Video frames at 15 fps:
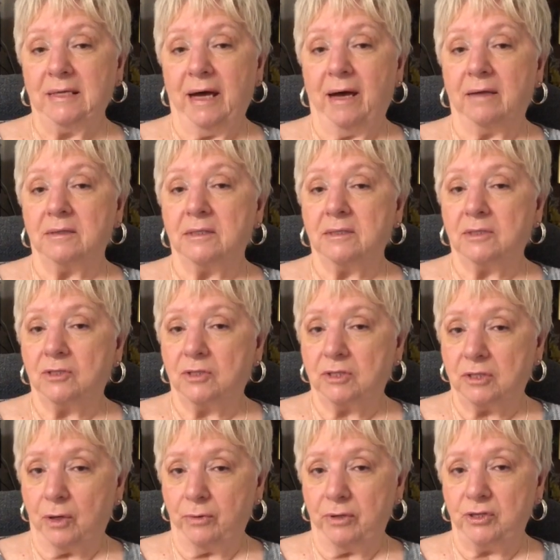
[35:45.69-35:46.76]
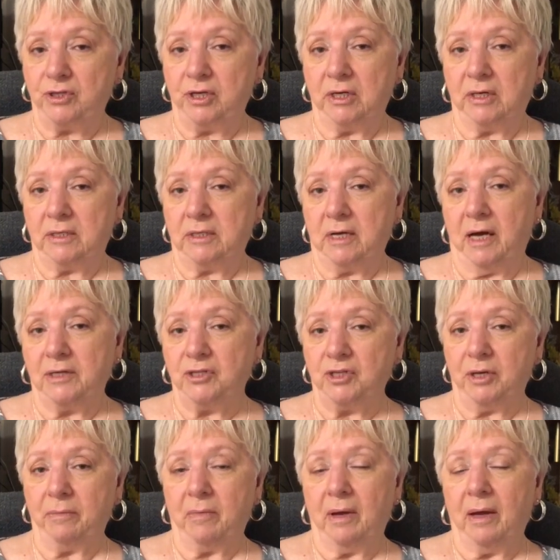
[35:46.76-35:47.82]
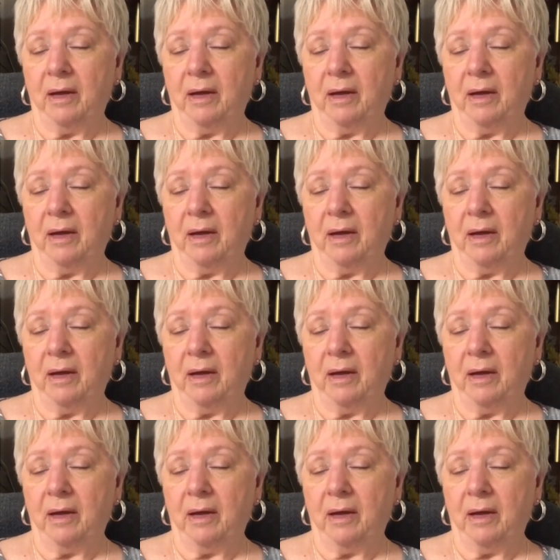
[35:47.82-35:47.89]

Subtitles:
out so that she could touch him.